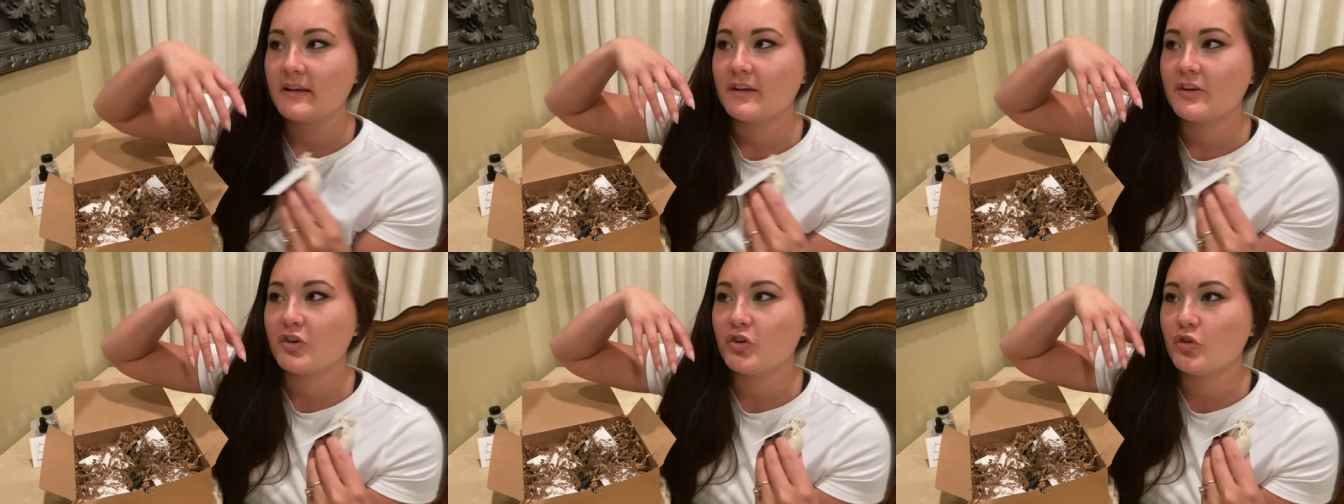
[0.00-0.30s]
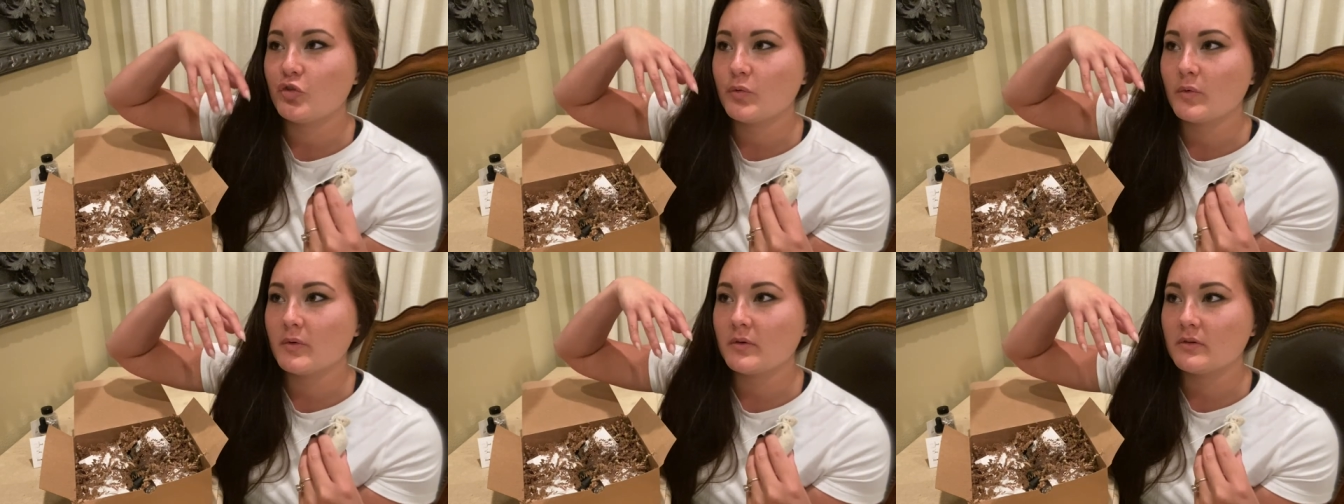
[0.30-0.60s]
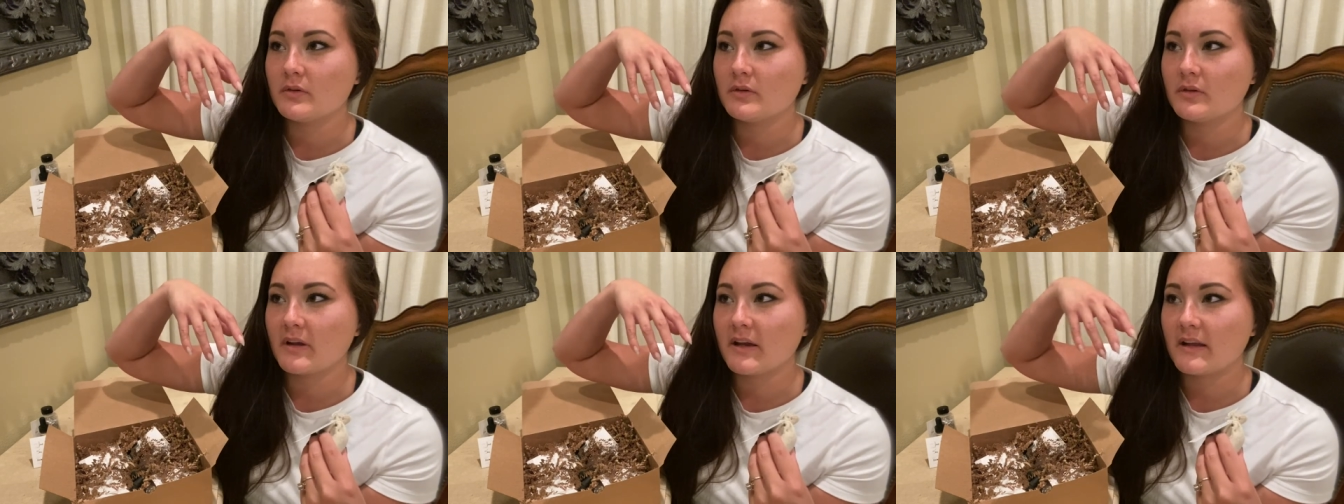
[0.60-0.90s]
you
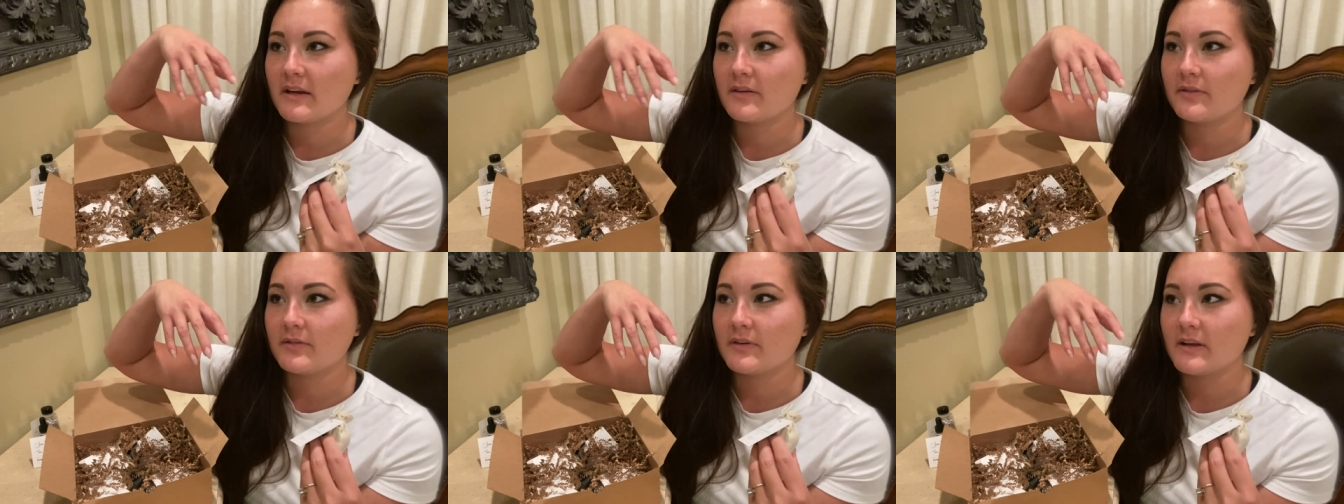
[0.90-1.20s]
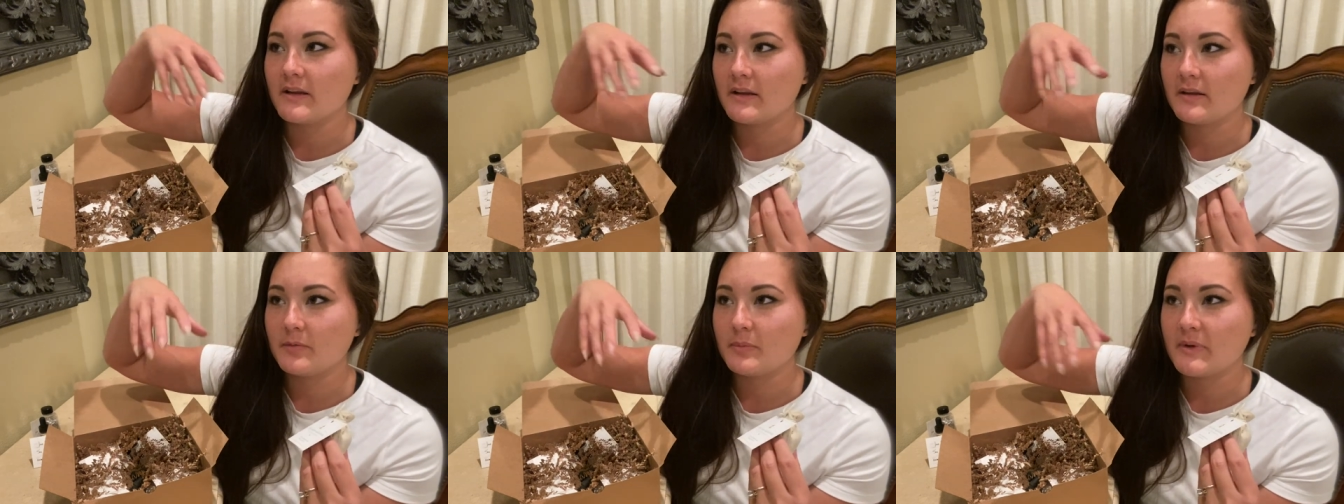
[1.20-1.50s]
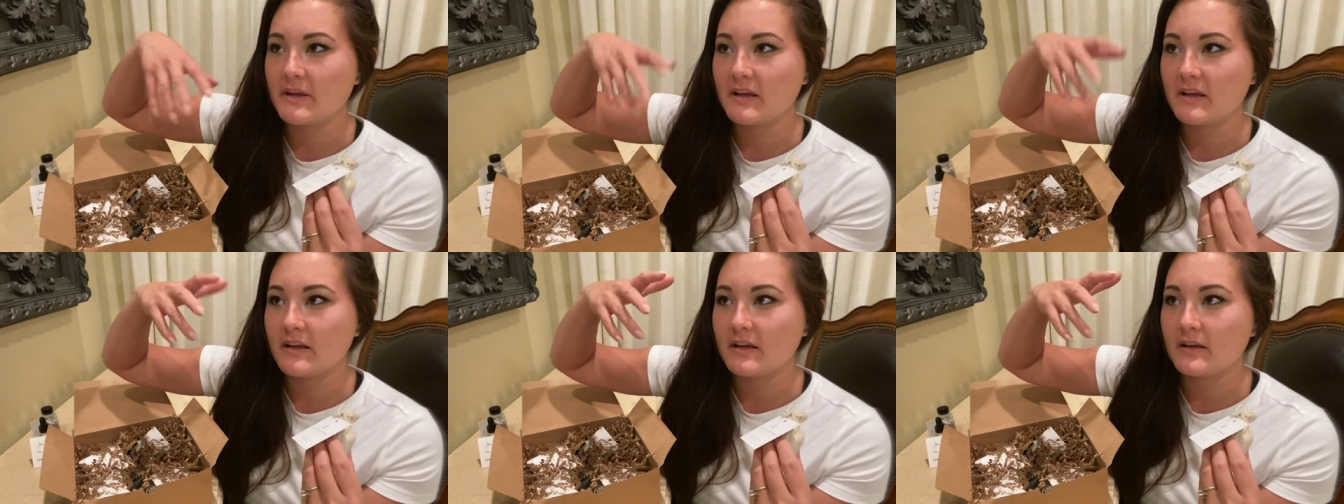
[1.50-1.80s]
will kind of
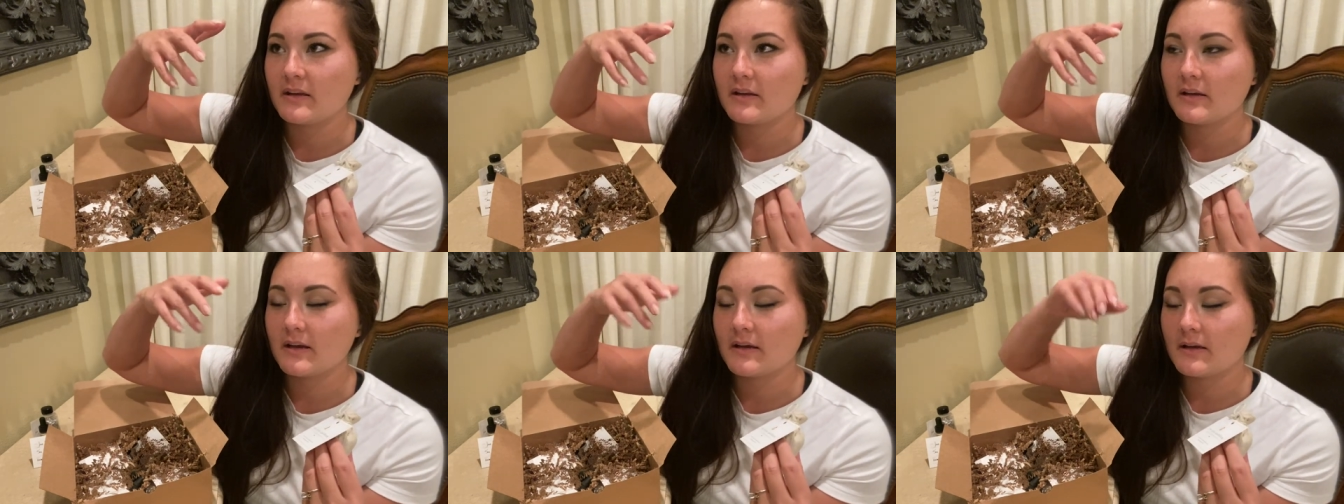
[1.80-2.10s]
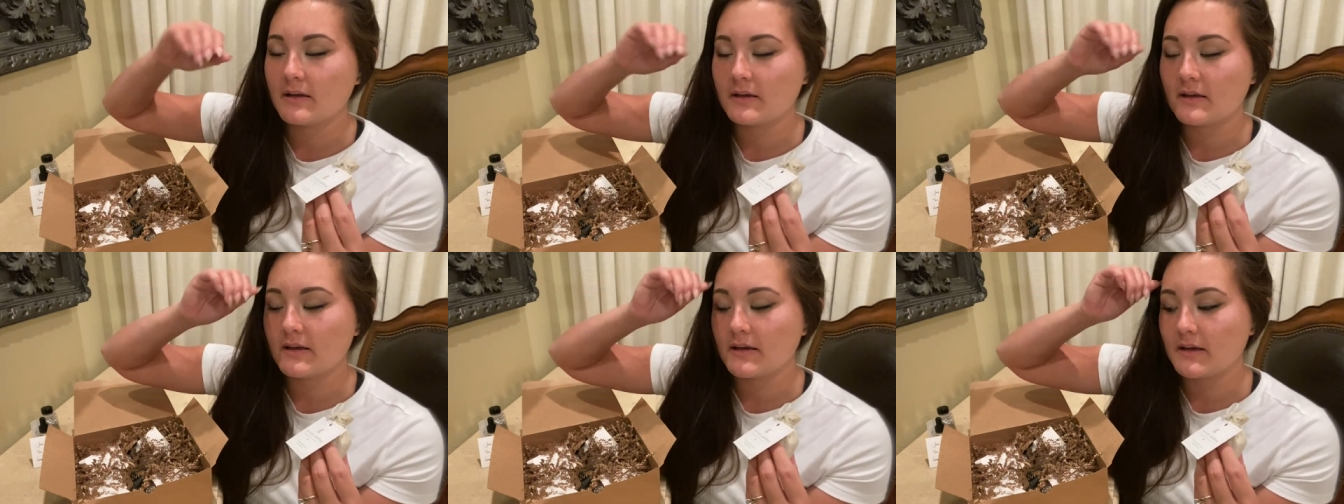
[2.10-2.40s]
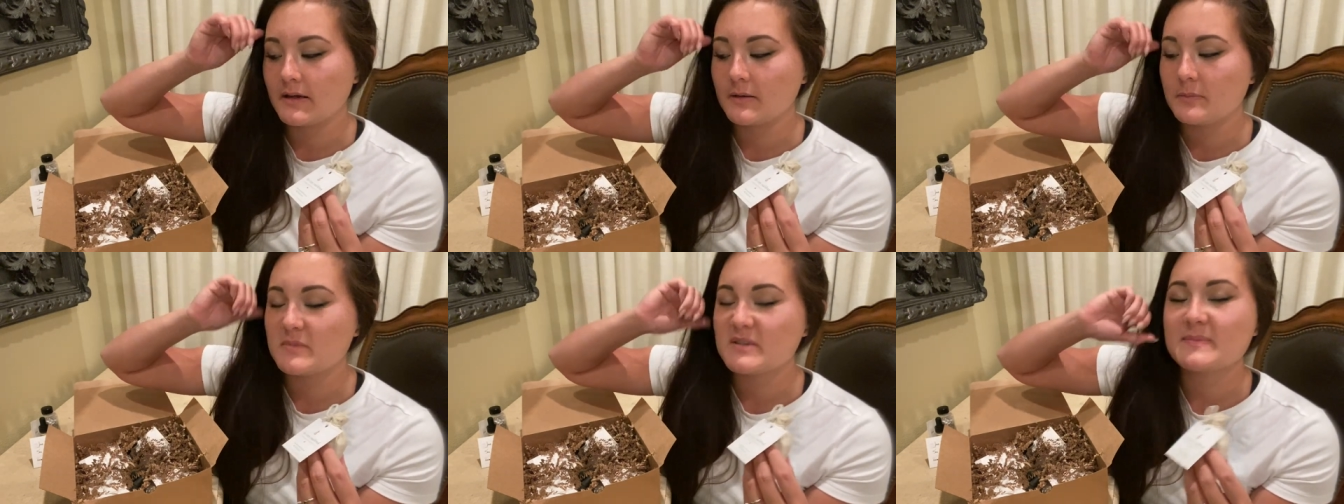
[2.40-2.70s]
be
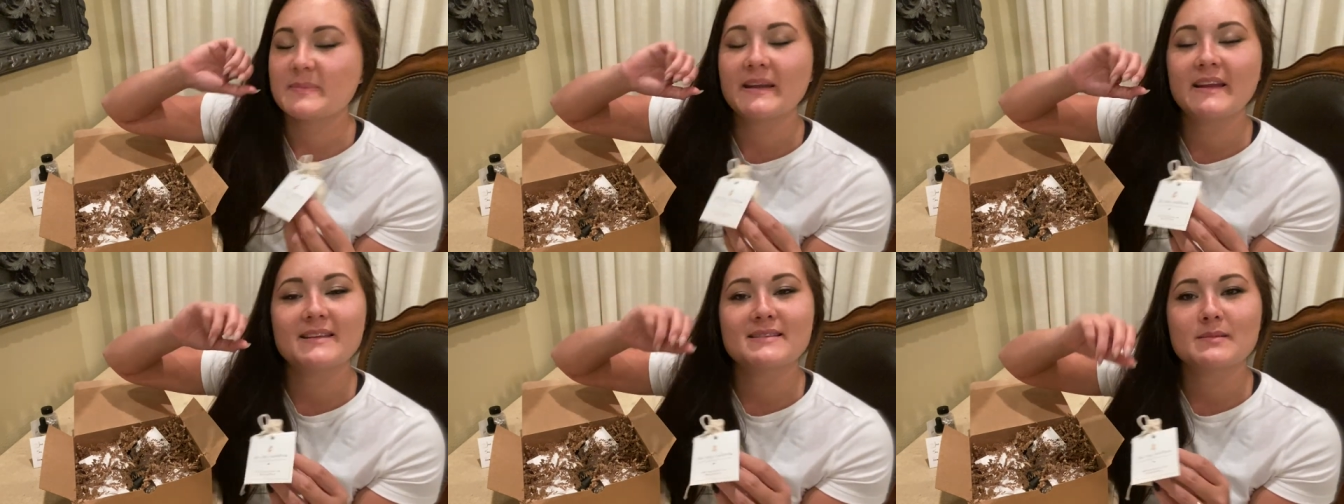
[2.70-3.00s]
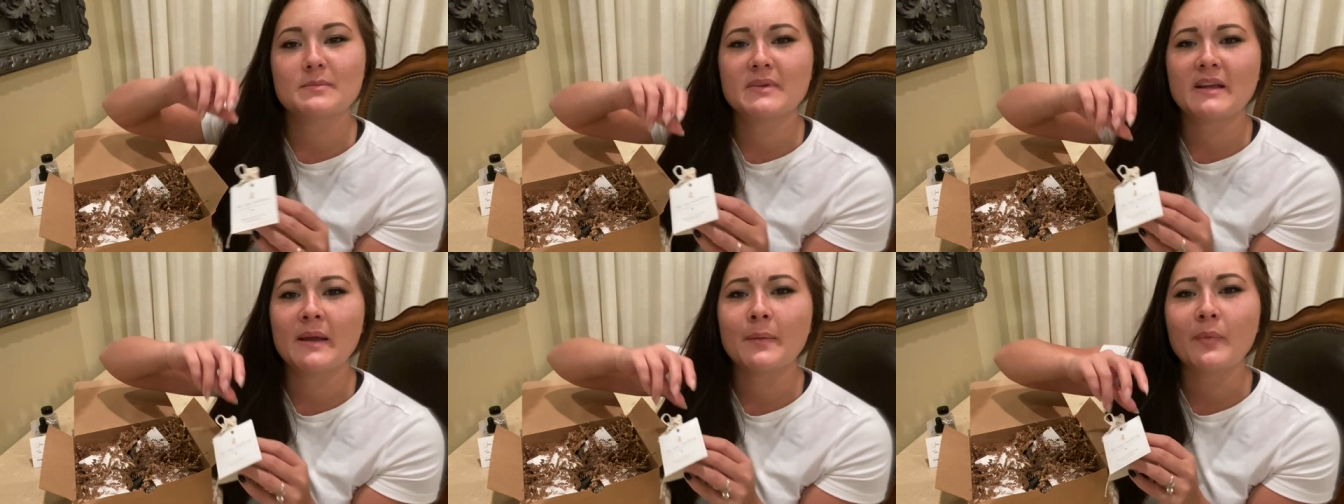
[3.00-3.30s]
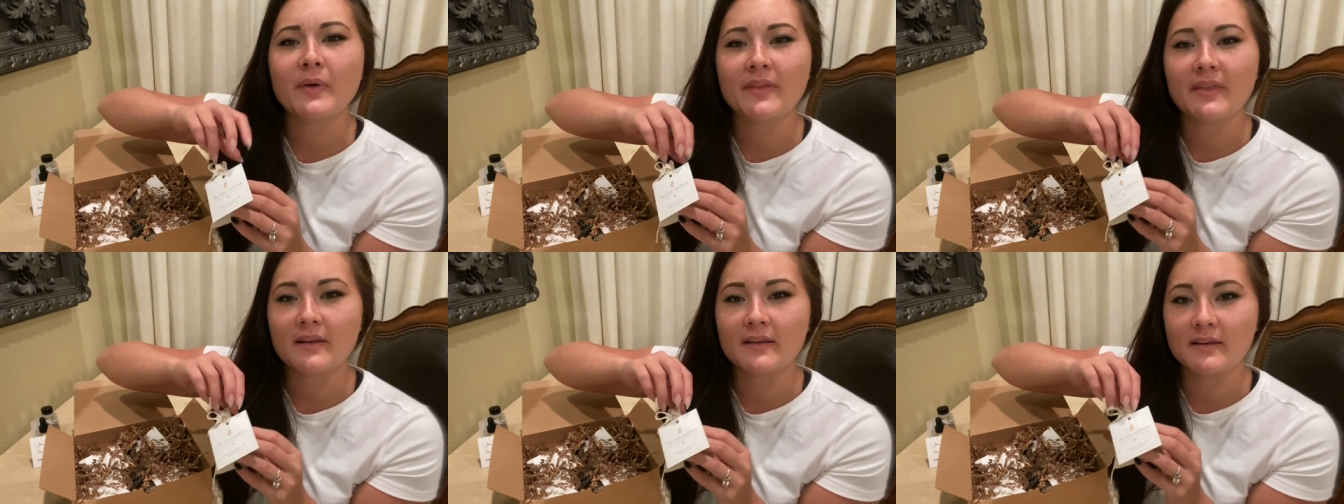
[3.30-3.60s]
um, spending some time
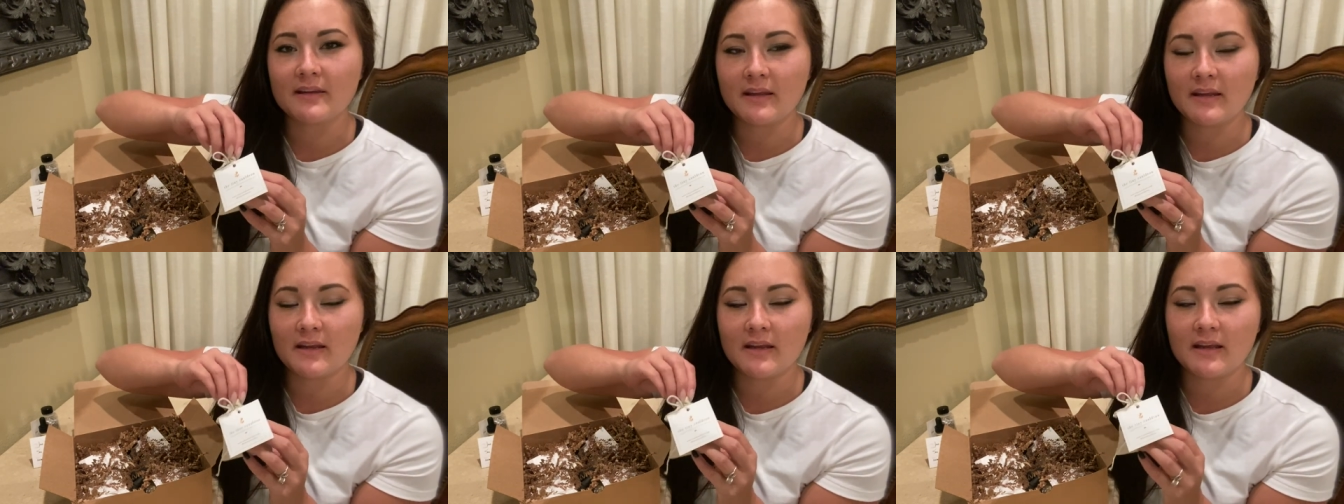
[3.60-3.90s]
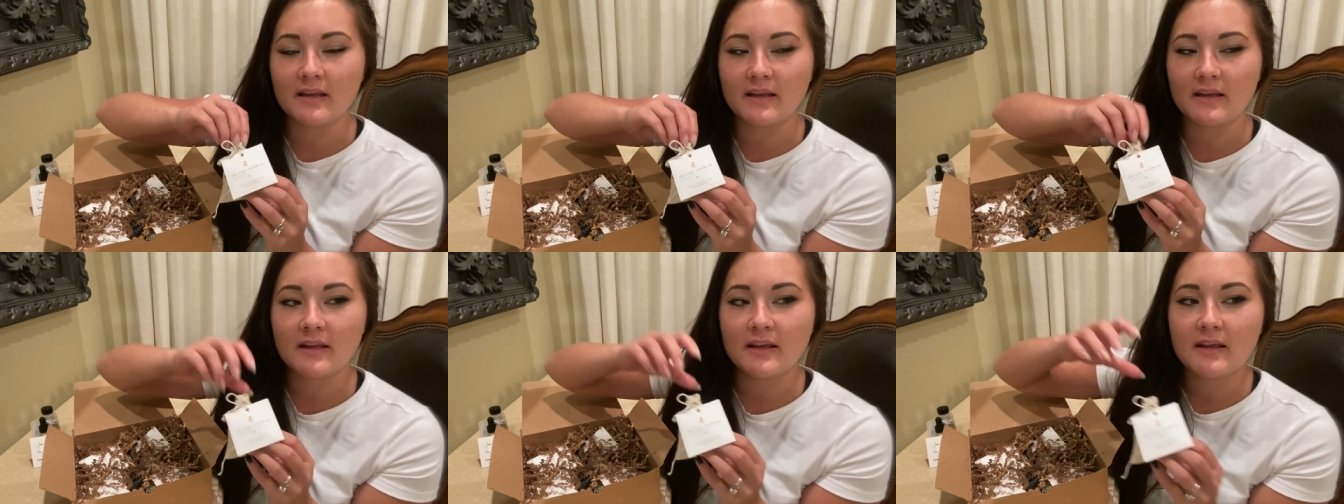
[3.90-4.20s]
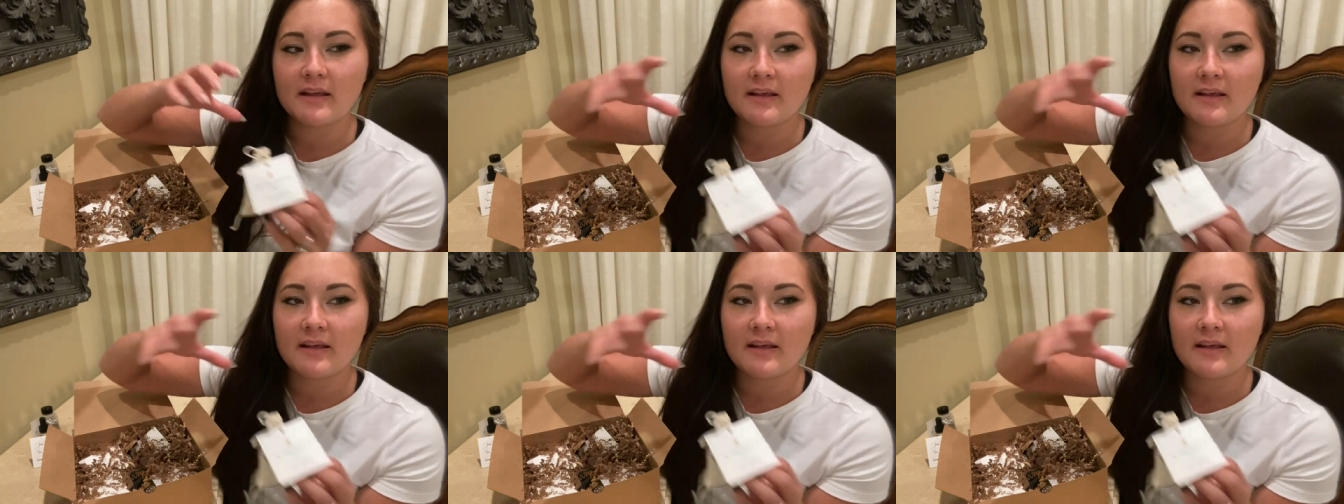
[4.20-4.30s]
with and needing